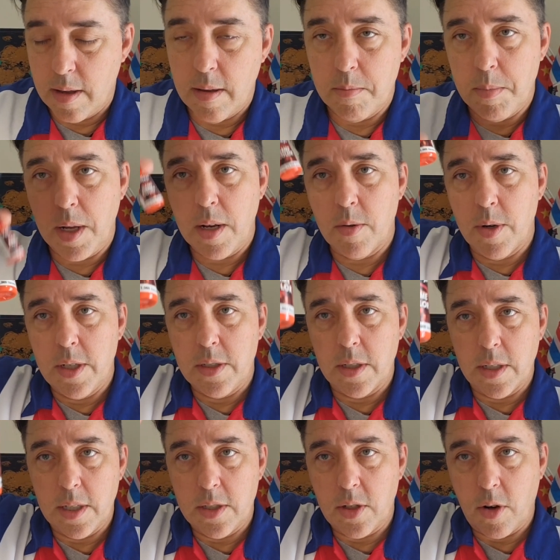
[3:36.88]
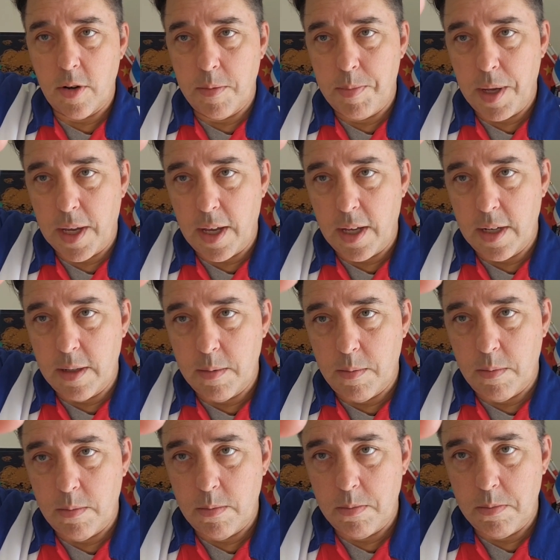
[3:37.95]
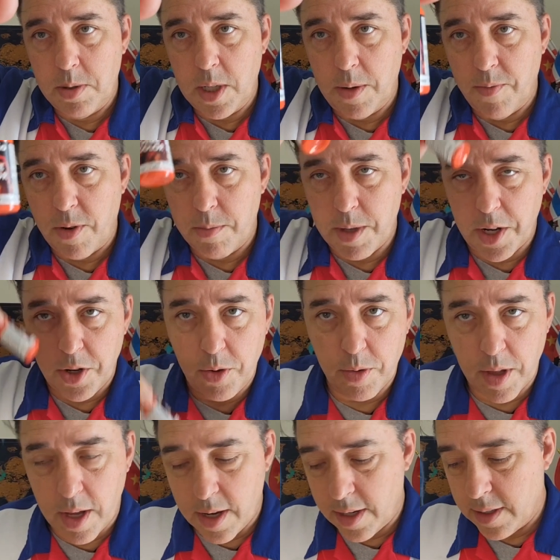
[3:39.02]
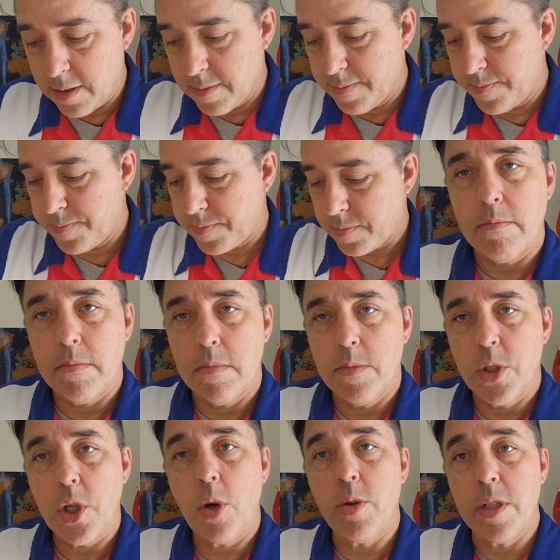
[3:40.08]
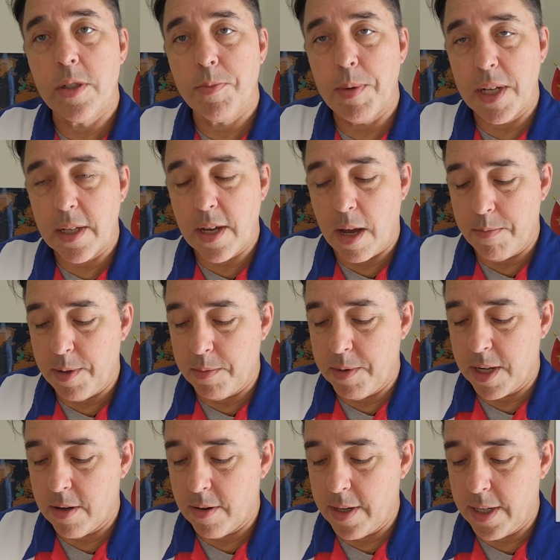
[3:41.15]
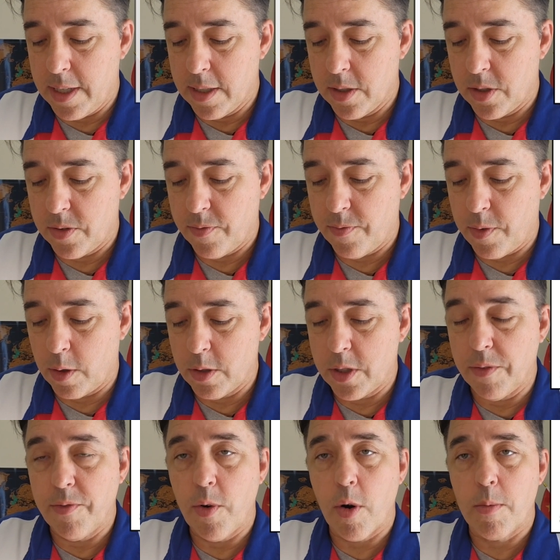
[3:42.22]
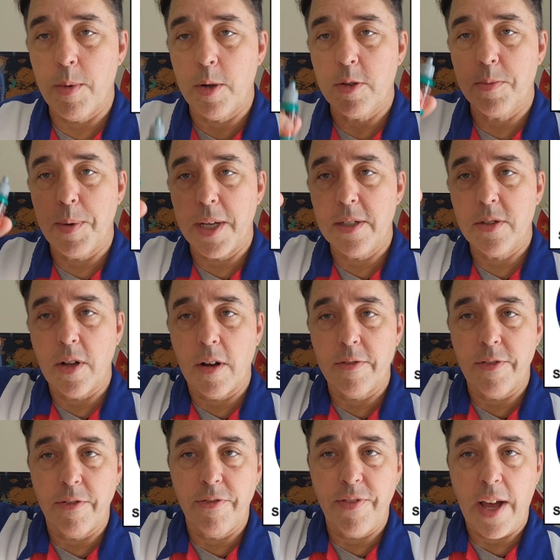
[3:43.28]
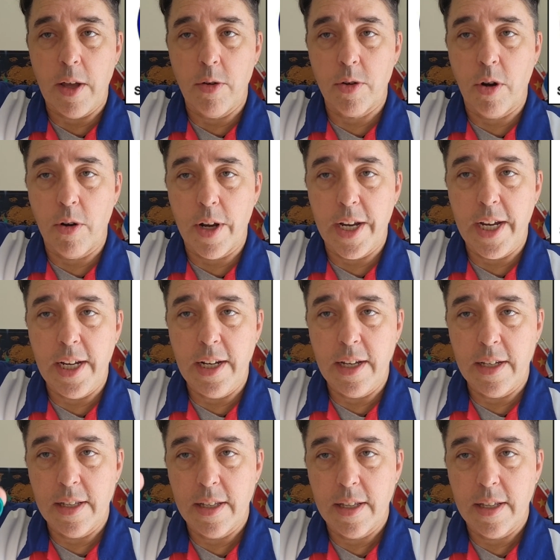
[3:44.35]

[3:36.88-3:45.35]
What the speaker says: but I recently started picking up some from the new line. So the split complementary is first and foremost based off of foul green.